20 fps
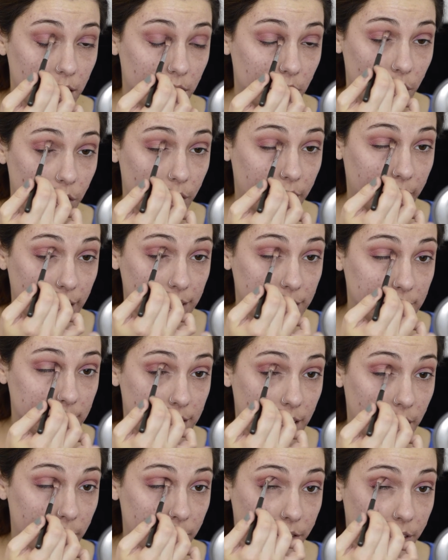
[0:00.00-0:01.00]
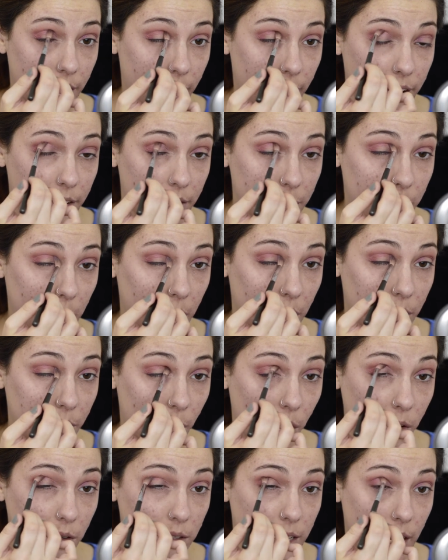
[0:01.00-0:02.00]
You're going to get stuff that probably
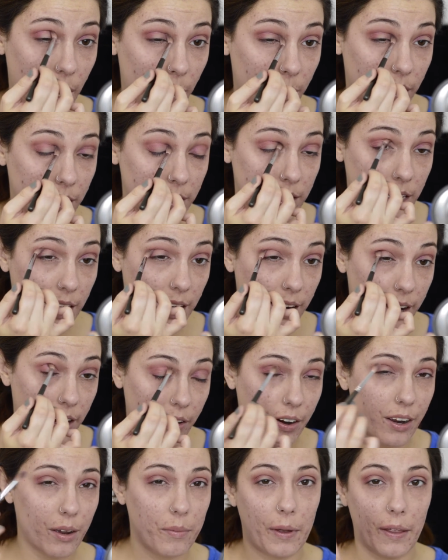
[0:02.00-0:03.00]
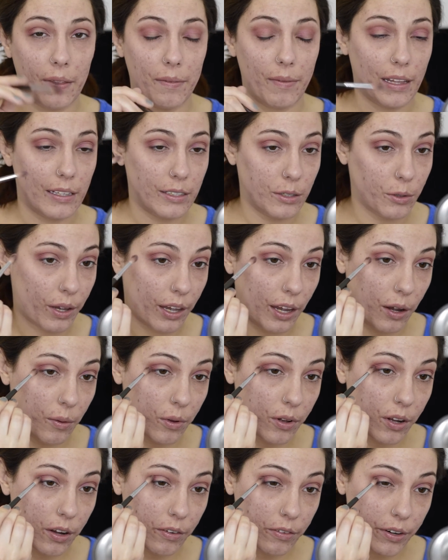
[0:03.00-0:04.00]
falls down into that area, but that's okay, we'll
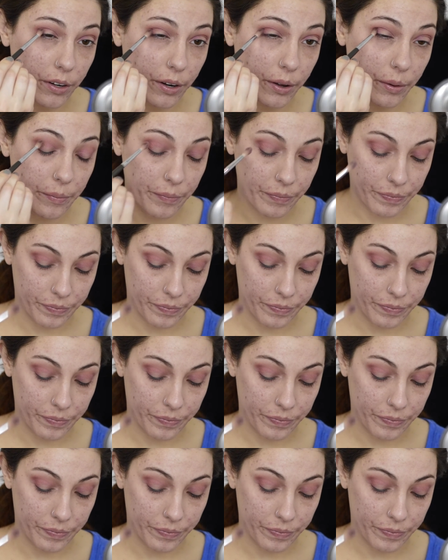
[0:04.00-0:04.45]
cover it up.